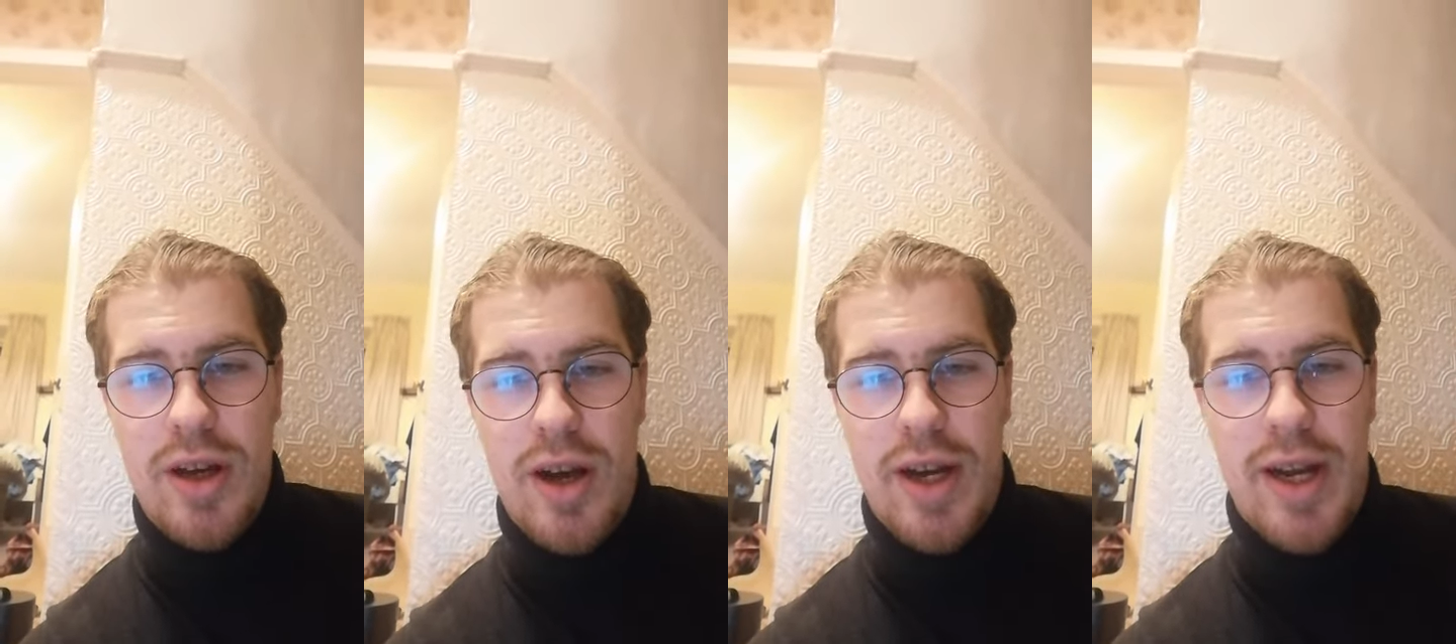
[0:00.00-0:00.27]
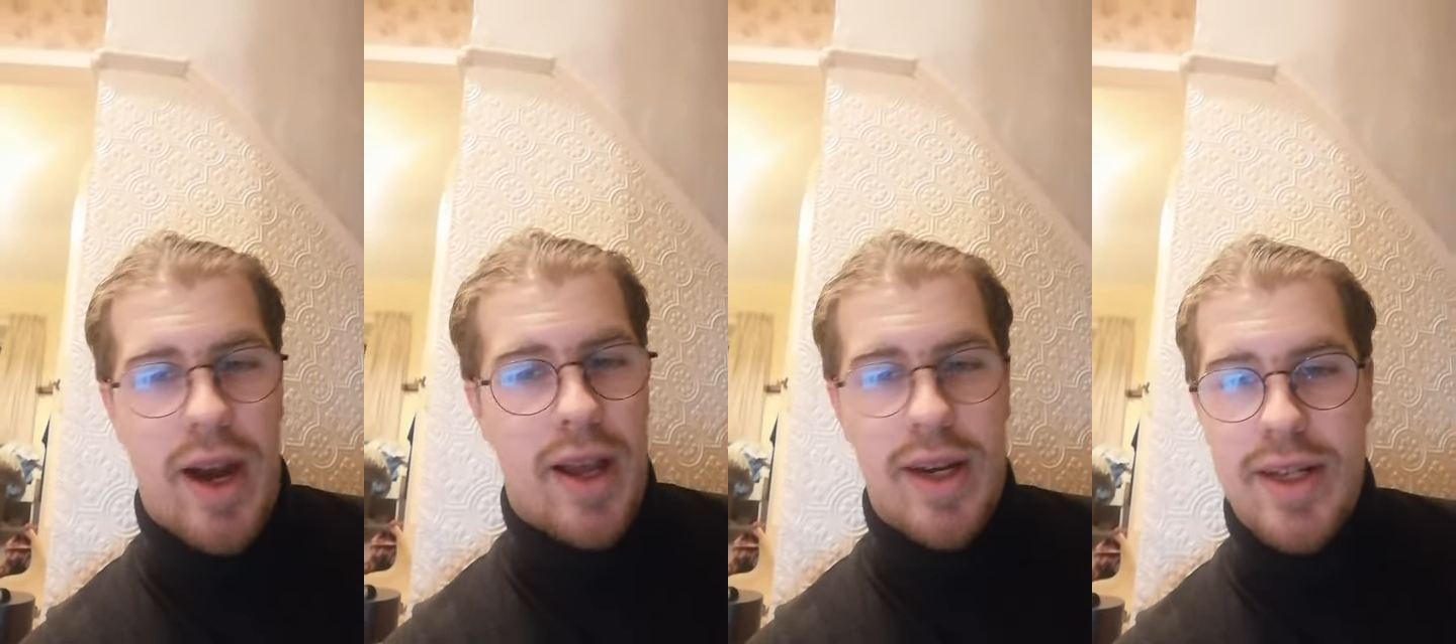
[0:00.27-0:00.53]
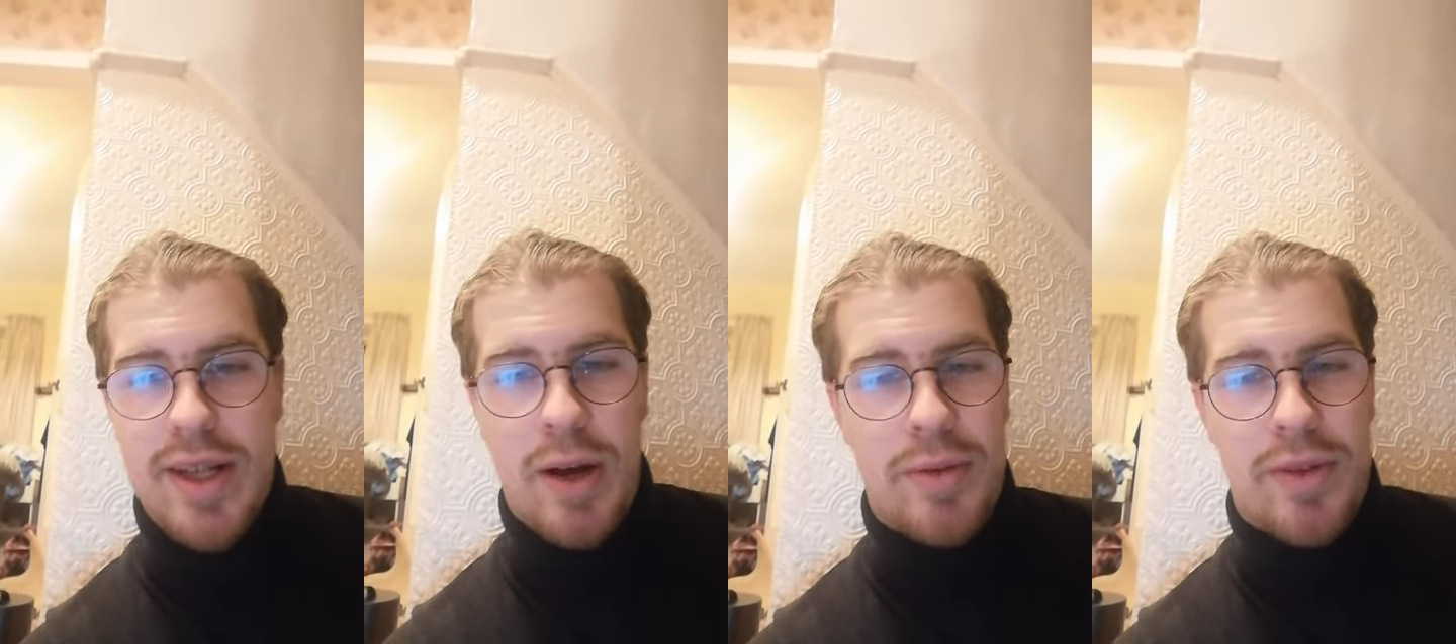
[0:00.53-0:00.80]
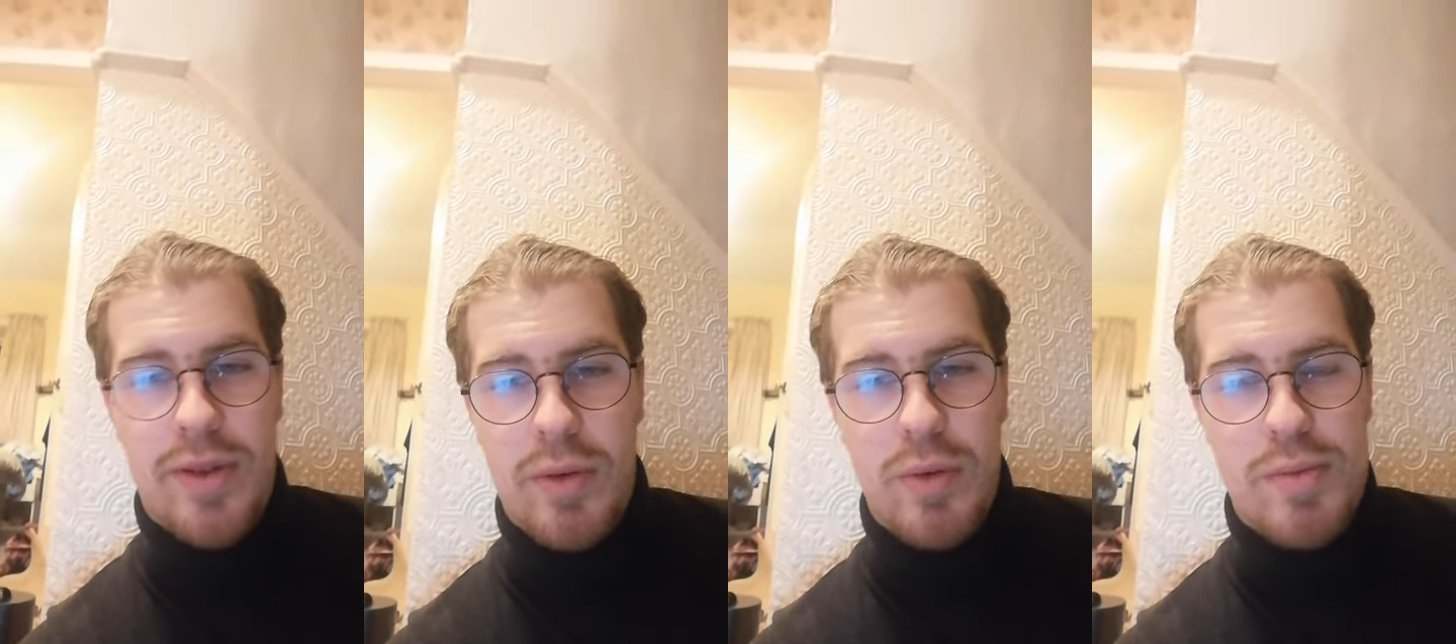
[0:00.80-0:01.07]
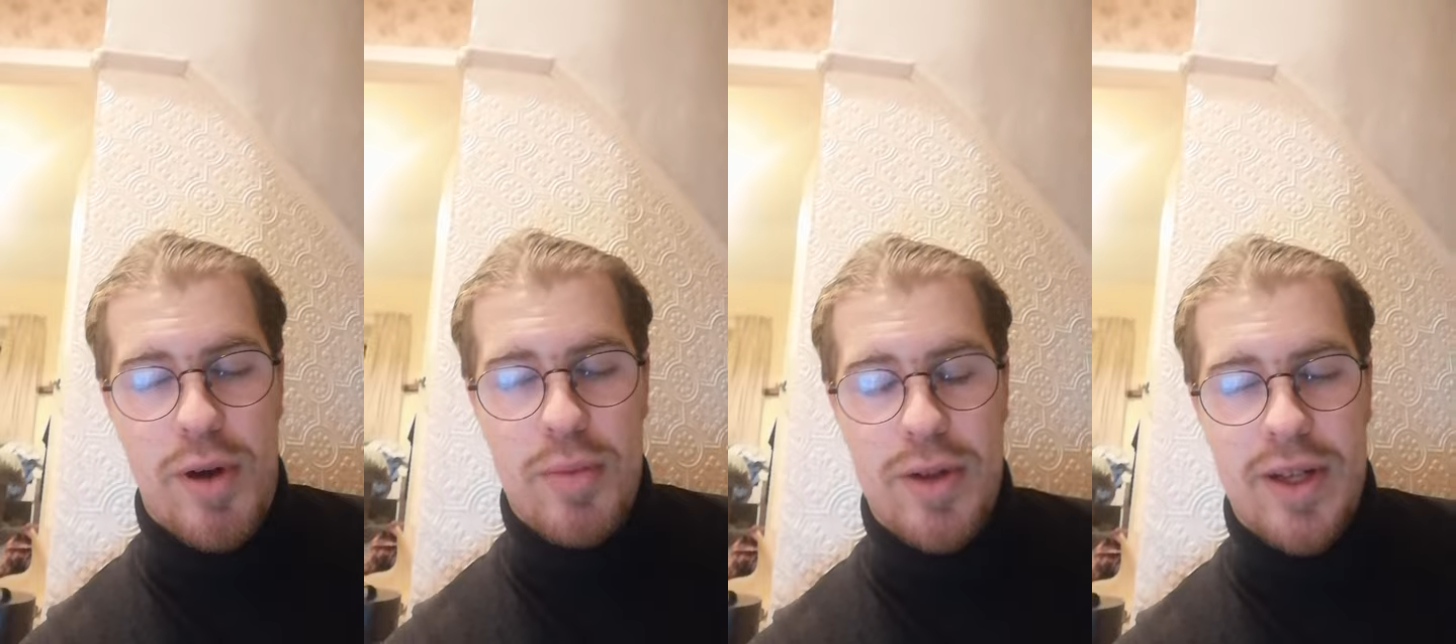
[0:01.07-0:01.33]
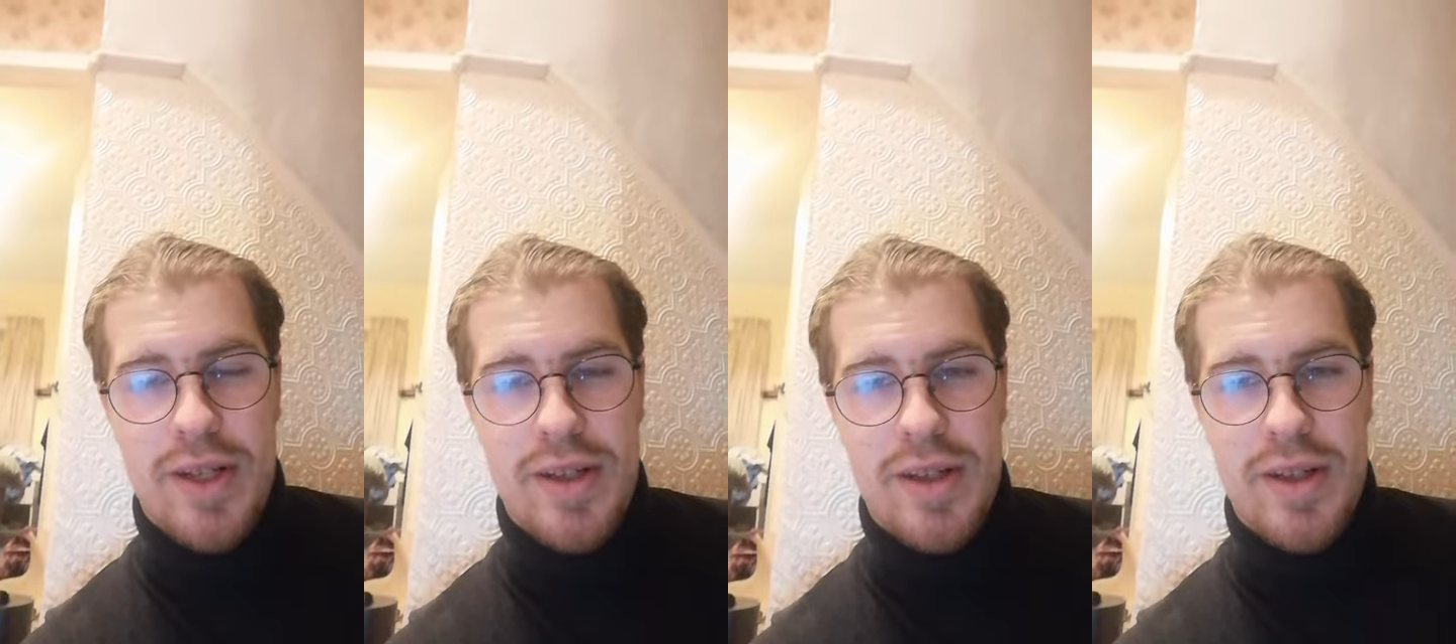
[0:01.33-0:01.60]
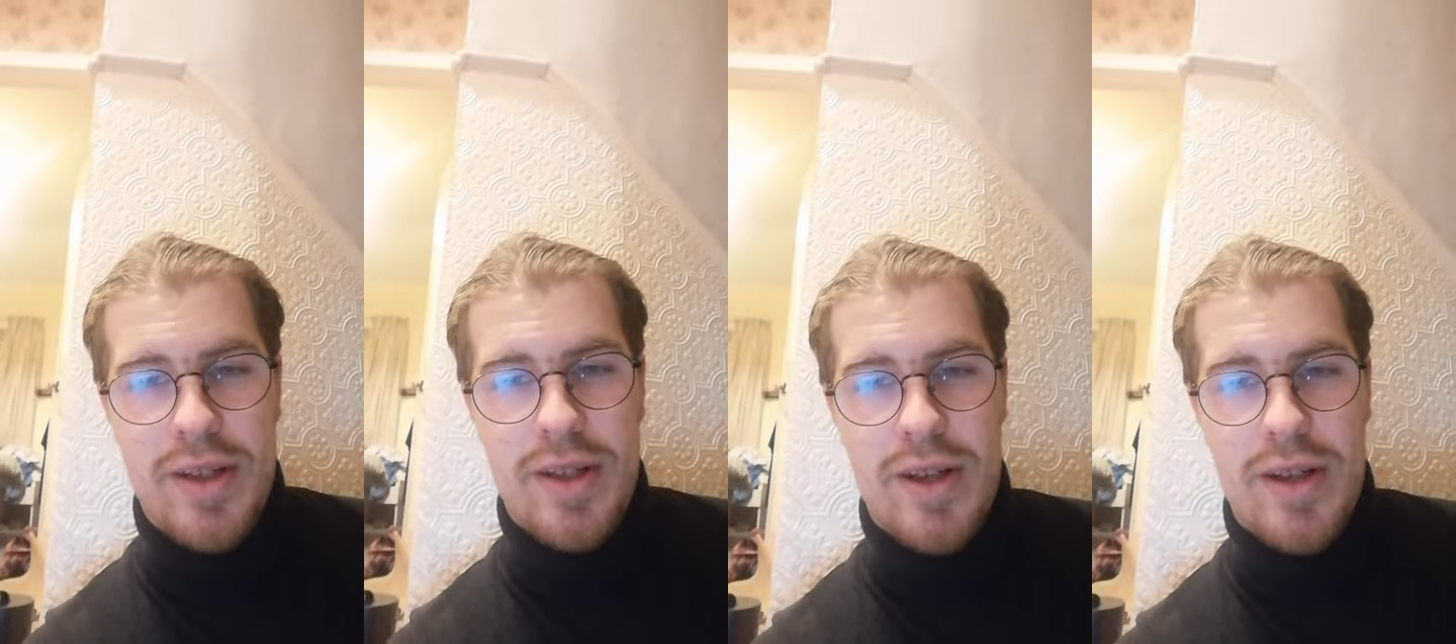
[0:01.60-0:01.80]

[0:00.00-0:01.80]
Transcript: I highly doubt that they're Republican.